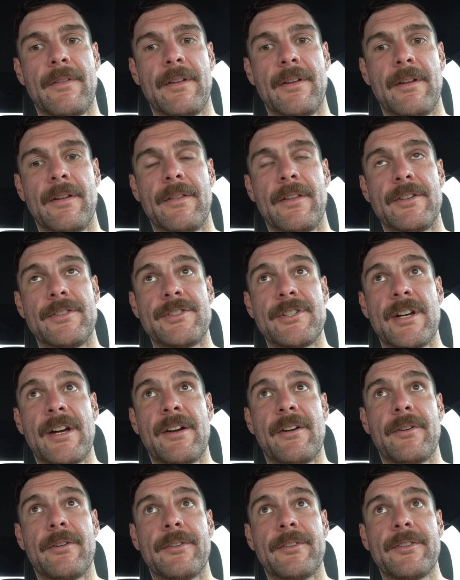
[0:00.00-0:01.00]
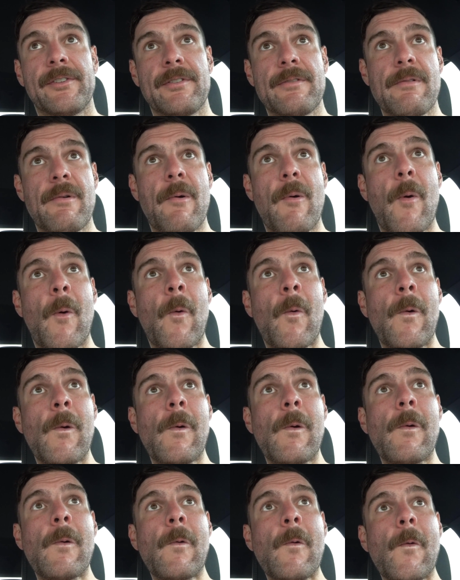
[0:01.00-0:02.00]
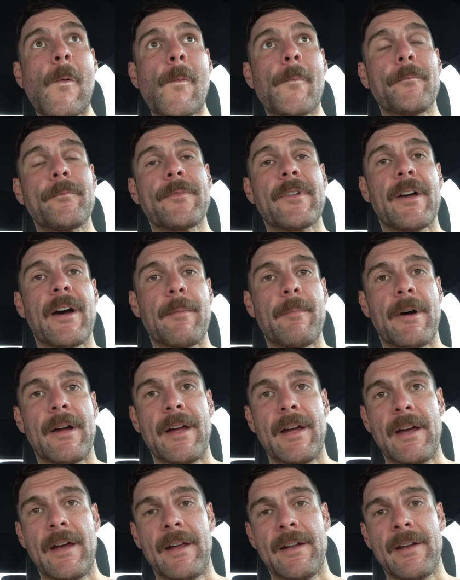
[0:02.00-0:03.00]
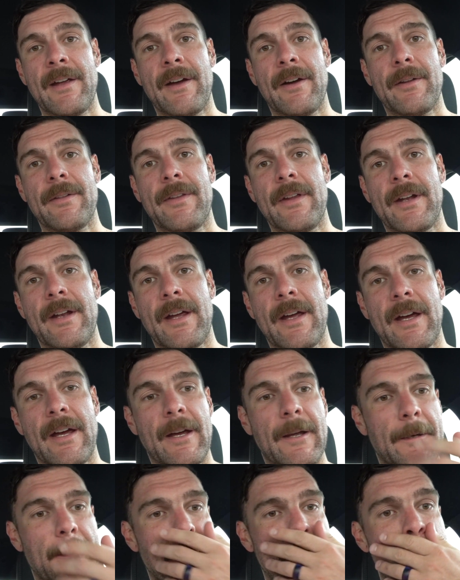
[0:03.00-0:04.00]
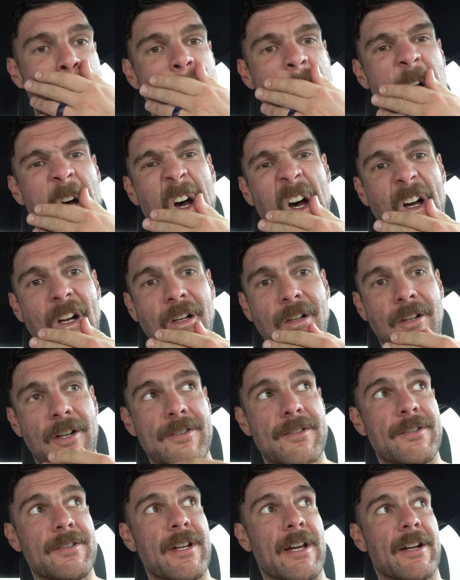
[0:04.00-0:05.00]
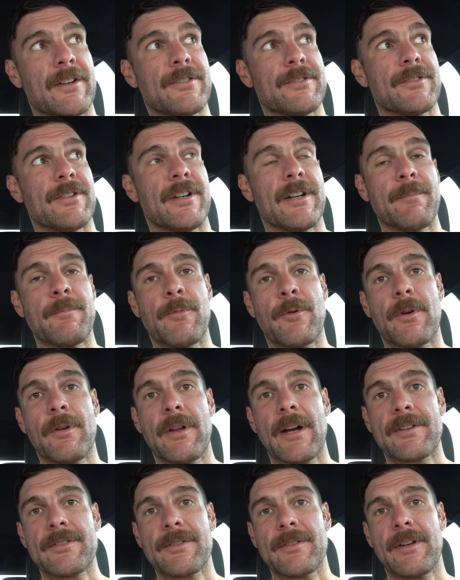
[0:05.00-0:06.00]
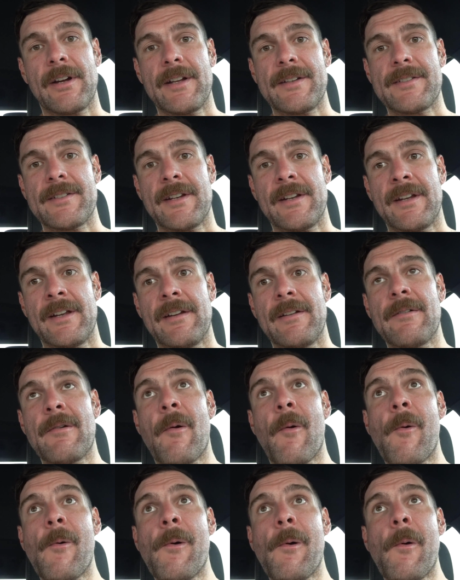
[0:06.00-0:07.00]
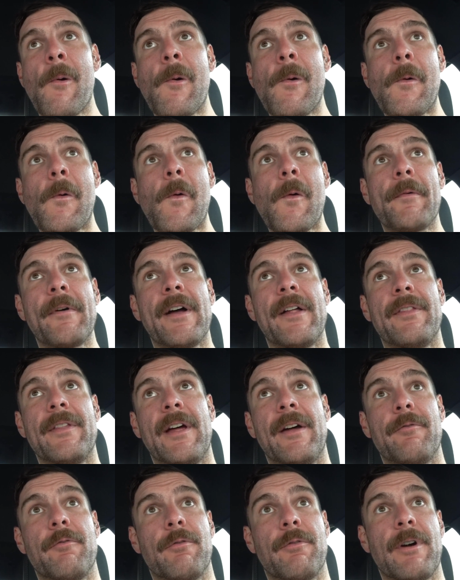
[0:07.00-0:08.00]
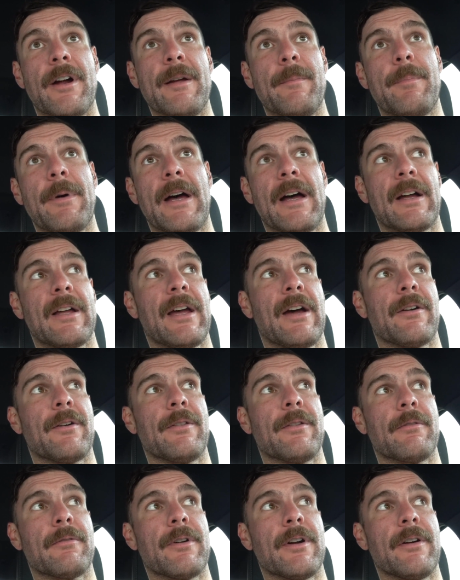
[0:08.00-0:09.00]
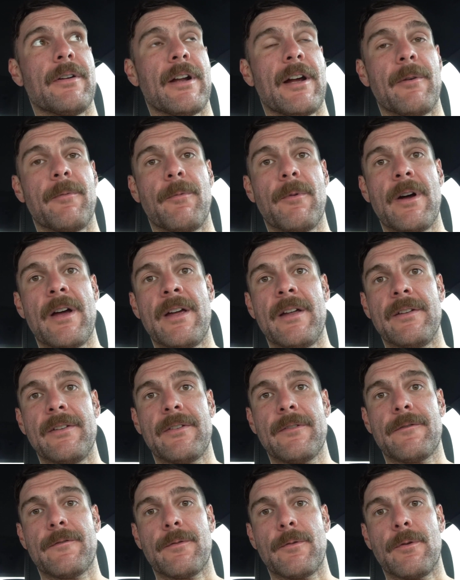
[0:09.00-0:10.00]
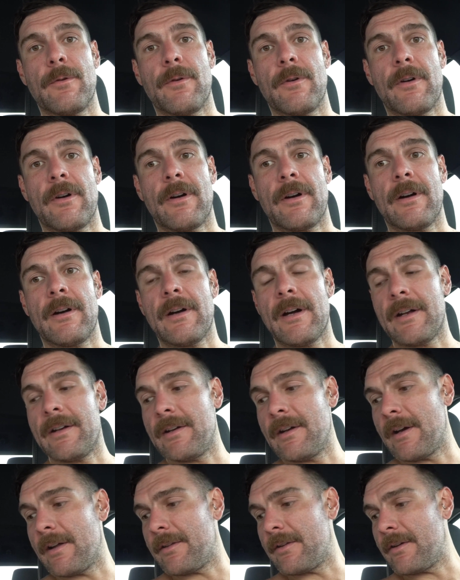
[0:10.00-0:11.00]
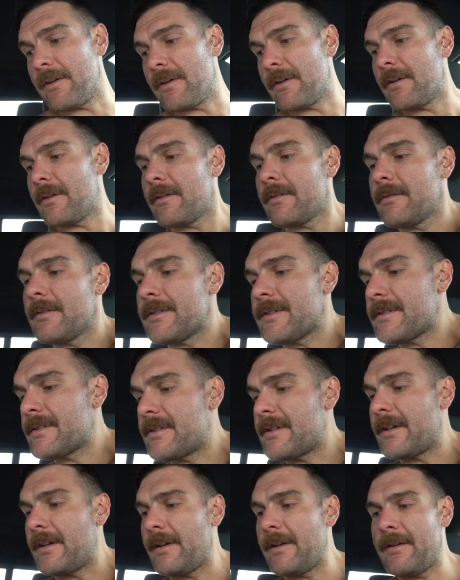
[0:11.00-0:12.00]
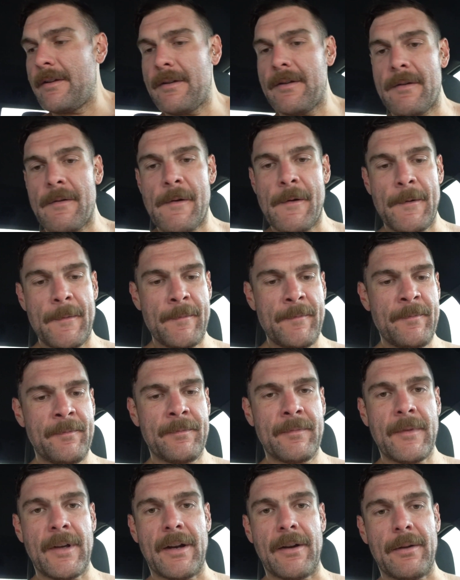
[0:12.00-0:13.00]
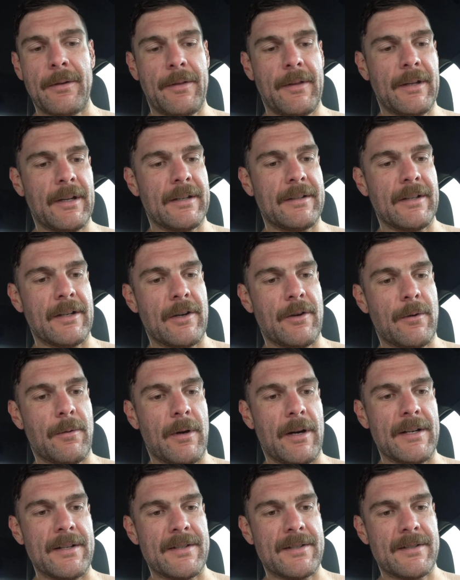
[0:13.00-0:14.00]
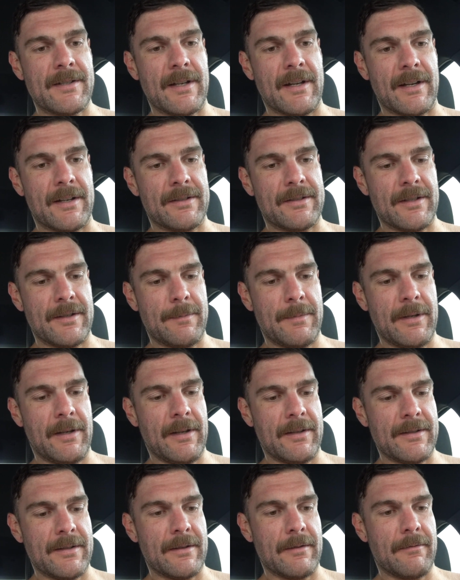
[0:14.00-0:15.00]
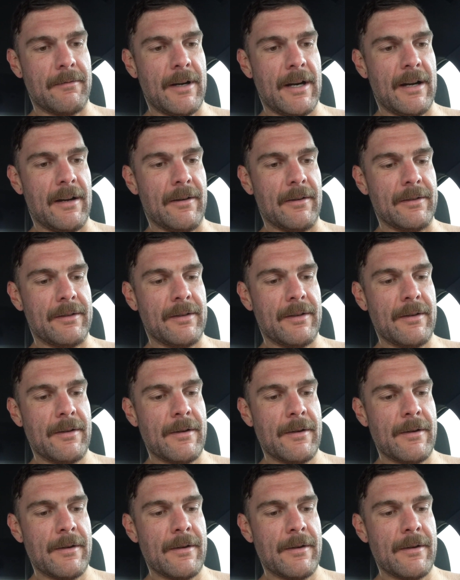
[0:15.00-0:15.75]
the gels, got my handheld that had cluster dextrin and more electrolytes in it, and then right back out on the road I went for another, let's see, I don't think I did quite 6 just because of the route.